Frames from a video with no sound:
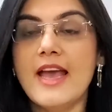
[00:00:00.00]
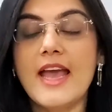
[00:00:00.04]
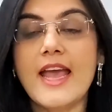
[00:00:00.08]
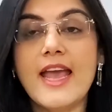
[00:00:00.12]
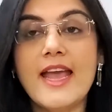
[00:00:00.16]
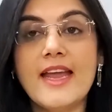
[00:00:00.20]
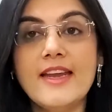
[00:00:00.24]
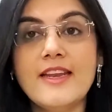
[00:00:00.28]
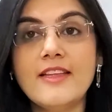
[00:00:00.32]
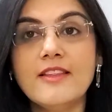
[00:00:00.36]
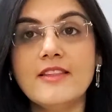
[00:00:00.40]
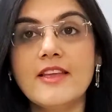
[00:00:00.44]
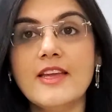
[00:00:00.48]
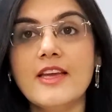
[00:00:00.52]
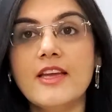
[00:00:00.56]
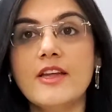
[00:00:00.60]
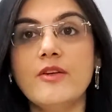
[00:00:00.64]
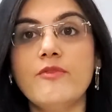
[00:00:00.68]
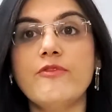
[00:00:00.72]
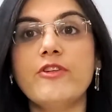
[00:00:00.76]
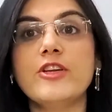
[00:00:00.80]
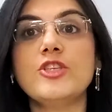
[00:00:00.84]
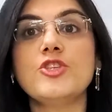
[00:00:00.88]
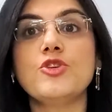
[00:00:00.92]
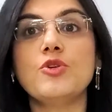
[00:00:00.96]
Anything
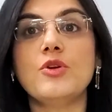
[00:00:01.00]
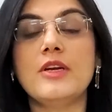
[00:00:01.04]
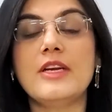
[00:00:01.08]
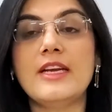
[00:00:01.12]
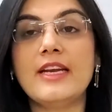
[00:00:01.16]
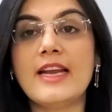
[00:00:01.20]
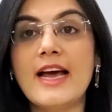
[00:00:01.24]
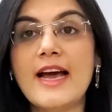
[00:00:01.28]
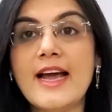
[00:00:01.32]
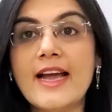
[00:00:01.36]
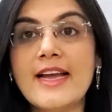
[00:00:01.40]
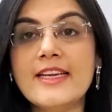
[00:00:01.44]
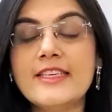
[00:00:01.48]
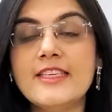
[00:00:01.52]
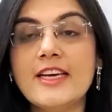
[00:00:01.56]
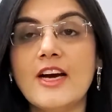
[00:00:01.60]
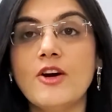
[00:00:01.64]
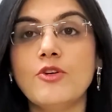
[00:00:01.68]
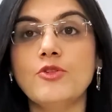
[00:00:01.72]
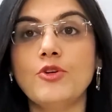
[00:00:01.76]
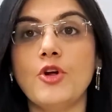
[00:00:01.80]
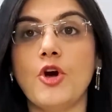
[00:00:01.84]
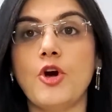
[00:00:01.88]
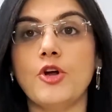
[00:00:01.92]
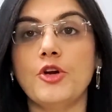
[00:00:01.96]
in which you lie
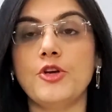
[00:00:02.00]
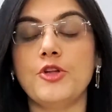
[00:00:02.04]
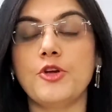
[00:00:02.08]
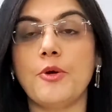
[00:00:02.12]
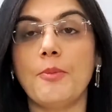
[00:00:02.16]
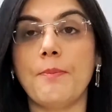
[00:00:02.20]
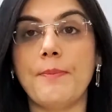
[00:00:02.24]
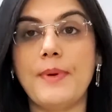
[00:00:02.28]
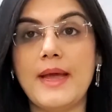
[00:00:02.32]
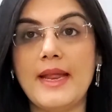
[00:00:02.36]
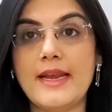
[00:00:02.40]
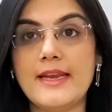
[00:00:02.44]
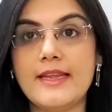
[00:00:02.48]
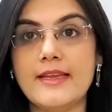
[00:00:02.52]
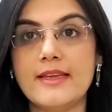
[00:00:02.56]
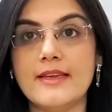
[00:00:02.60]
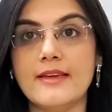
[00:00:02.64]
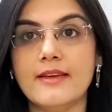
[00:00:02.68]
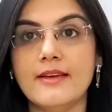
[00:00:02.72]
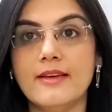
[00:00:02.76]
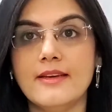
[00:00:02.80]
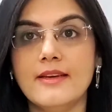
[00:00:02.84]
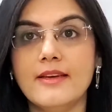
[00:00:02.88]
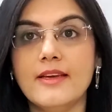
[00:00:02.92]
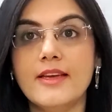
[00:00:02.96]
down on your belly
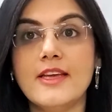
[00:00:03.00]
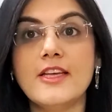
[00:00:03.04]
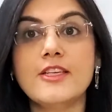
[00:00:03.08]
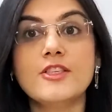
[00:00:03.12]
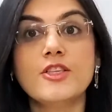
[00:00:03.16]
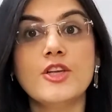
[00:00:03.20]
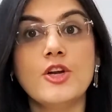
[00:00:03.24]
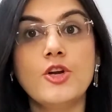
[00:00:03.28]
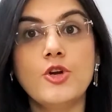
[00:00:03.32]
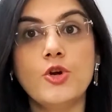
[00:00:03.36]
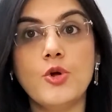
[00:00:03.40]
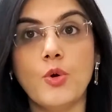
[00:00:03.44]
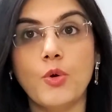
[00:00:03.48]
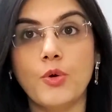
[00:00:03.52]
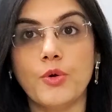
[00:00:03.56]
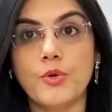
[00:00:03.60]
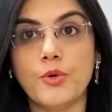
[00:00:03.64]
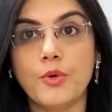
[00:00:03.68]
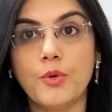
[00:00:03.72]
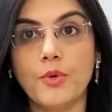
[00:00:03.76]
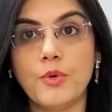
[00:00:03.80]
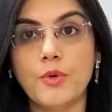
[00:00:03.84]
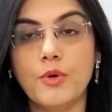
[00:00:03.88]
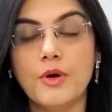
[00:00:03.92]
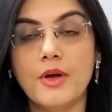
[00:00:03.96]
is a
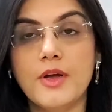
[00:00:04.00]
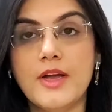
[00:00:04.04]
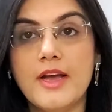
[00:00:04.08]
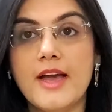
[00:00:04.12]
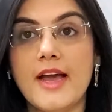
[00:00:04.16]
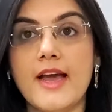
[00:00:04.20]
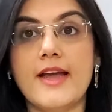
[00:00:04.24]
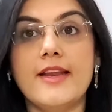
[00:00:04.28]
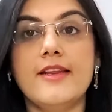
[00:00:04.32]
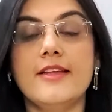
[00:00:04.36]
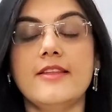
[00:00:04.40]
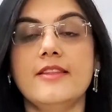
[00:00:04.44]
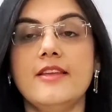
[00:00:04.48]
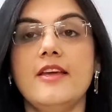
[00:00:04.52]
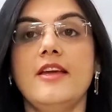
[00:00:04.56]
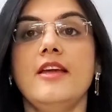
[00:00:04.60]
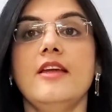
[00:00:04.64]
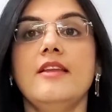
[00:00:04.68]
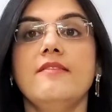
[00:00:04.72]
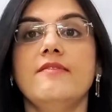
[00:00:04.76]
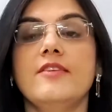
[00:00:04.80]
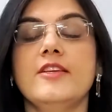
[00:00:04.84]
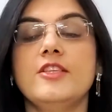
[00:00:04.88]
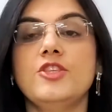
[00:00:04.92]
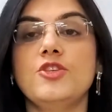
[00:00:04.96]
no-no. Anything
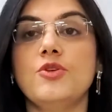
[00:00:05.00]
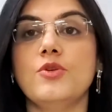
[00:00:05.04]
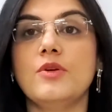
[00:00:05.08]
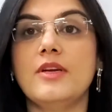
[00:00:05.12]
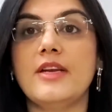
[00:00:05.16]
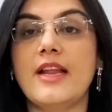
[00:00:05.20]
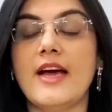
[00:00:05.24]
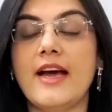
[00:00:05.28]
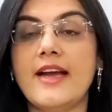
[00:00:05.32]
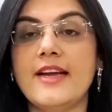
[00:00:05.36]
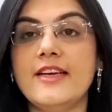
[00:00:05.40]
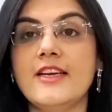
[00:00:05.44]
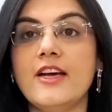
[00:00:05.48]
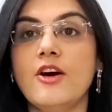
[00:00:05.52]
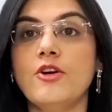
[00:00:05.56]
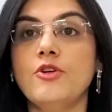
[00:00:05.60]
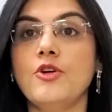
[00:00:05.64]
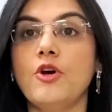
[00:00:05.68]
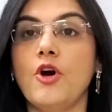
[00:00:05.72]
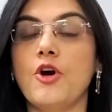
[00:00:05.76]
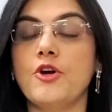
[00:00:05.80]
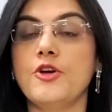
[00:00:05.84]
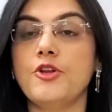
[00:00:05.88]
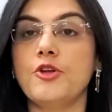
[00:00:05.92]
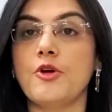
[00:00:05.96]
in which you lie down
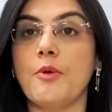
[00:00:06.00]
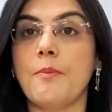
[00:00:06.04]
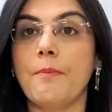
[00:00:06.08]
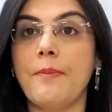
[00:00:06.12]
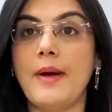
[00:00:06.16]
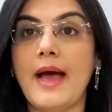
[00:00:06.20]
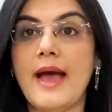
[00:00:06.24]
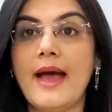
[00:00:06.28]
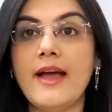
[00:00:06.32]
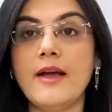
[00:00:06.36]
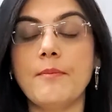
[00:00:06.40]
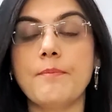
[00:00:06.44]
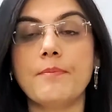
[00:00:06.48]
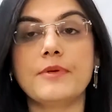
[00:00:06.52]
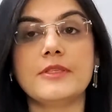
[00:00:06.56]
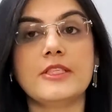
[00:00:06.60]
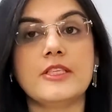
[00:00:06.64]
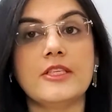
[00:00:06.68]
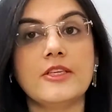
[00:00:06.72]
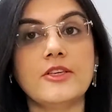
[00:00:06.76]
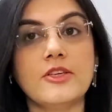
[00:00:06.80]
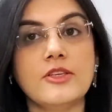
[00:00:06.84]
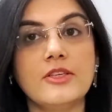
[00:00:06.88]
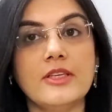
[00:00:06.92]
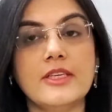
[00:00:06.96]
on your back,
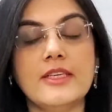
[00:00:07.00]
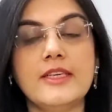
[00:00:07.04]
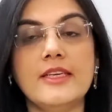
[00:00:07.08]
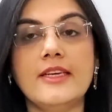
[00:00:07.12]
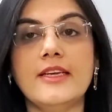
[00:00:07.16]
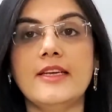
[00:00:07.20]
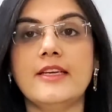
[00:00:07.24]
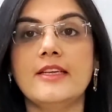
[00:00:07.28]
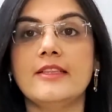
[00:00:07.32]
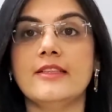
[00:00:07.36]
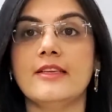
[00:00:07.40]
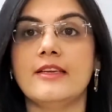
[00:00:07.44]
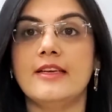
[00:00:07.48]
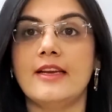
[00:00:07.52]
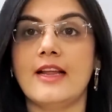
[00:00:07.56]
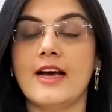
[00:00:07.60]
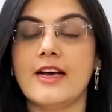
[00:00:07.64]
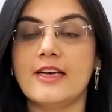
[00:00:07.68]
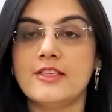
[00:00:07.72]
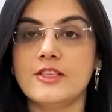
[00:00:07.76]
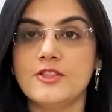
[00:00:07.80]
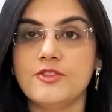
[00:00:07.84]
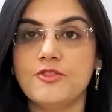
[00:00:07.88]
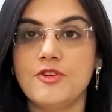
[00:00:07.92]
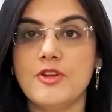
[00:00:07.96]
particularly in the
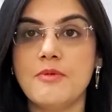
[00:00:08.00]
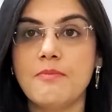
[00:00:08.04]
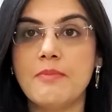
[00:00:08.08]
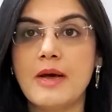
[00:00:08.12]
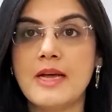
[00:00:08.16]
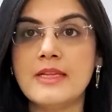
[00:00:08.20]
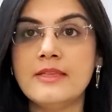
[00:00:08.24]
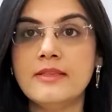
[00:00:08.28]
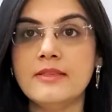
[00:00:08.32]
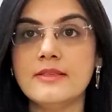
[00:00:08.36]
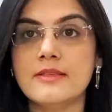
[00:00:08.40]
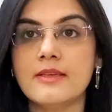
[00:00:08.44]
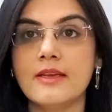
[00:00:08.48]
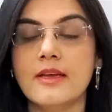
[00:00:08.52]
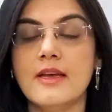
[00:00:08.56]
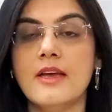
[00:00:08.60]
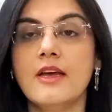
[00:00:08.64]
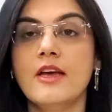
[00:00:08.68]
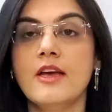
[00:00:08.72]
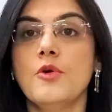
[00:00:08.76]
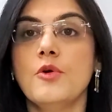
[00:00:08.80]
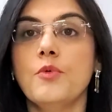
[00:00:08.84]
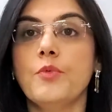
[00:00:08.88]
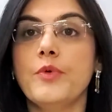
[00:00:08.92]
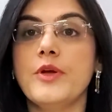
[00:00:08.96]
last 3 months,
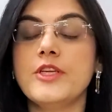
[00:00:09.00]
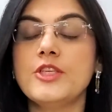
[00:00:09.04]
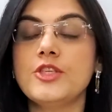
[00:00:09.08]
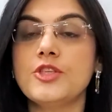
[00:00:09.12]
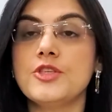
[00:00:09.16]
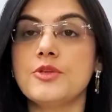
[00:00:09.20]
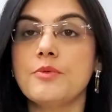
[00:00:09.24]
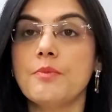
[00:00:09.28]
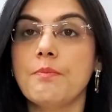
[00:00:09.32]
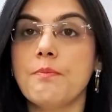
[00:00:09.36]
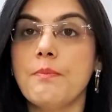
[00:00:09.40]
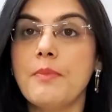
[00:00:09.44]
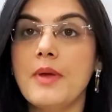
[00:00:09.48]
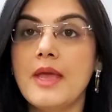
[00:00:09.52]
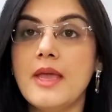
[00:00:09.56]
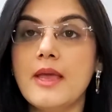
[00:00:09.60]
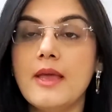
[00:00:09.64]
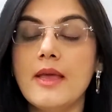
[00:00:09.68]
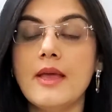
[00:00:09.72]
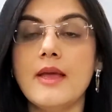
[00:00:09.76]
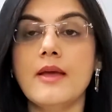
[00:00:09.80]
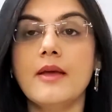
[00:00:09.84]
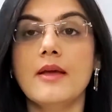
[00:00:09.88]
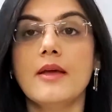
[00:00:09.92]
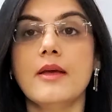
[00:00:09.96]
which
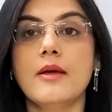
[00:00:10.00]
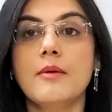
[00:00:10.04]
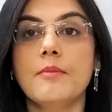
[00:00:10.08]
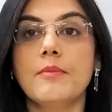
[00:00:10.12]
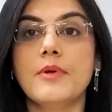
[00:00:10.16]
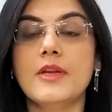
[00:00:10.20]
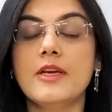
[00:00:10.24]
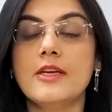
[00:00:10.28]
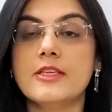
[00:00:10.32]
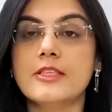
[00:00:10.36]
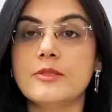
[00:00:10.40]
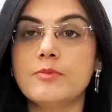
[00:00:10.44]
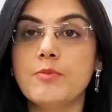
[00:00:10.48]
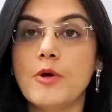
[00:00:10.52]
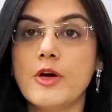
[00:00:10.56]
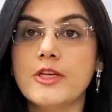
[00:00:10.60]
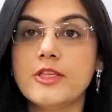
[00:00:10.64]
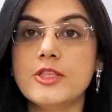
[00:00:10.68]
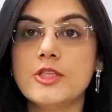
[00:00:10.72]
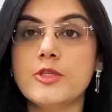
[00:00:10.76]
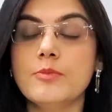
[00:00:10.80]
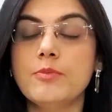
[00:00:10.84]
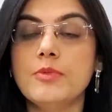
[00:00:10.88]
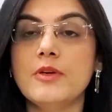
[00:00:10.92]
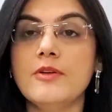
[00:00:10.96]
may be
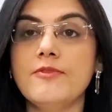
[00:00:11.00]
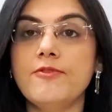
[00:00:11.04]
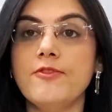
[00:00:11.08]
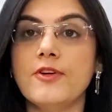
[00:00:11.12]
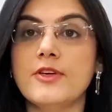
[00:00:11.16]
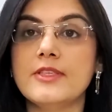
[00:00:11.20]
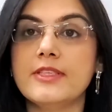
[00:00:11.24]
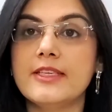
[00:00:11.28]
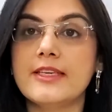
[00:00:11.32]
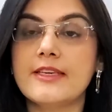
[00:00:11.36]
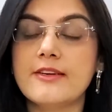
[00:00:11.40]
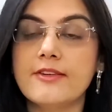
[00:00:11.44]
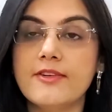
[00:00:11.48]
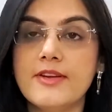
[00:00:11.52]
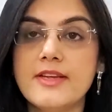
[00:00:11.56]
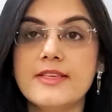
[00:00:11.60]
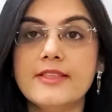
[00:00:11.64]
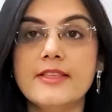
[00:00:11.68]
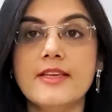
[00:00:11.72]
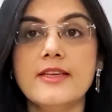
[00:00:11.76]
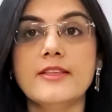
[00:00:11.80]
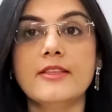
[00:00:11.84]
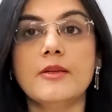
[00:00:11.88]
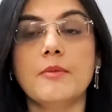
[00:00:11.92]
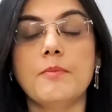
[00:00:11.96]
responsible for
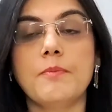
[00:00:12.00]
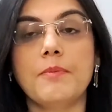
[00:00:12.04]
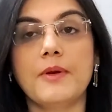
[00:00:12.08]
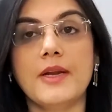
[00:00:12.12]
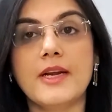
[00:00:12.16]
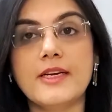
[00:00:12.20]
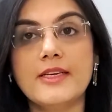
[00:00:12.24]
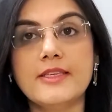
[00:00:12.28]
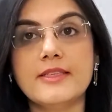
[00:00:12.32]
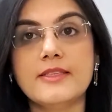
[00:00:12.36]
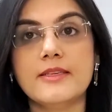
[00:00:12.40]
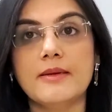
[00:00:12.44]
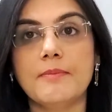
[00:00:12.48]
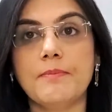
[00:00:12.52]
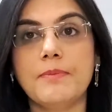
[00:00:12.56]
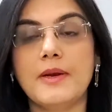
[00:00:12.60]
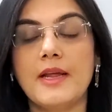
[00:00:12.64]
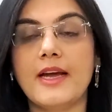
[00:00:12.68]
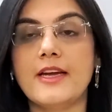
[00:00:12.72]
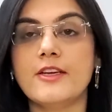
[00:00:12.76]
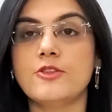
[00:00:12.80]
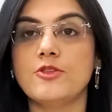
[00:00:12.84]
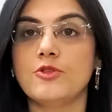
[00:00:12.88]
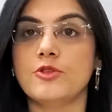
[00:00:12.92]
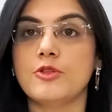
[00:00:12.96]
decreasing the blood
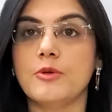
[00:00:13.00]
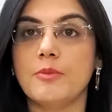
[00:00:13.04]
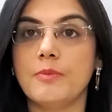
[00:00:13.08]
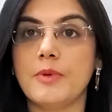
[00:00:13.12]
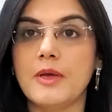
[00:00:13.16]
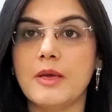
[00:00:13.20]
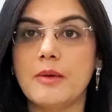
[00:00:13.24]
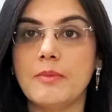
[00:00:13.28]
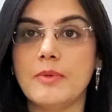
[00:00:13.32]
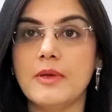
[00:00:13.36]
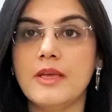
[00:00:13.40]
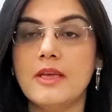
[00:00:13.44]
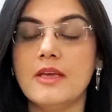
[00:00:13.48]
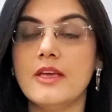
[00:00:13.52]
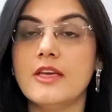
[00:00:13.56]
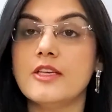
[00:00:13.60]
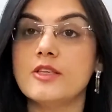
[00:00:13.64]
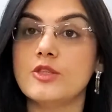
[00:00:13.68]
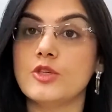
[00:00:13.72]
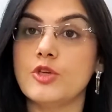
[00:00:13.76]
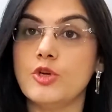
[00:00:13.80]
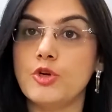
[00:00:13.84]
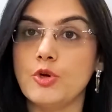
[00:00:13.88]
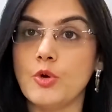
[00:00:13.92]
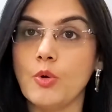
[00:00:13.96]
supply to the baby,
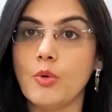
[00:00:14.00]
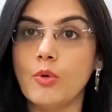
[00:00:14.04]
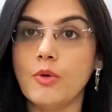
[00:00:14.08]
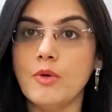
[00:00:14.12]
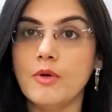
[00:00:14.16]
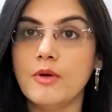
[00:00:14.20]
is a no.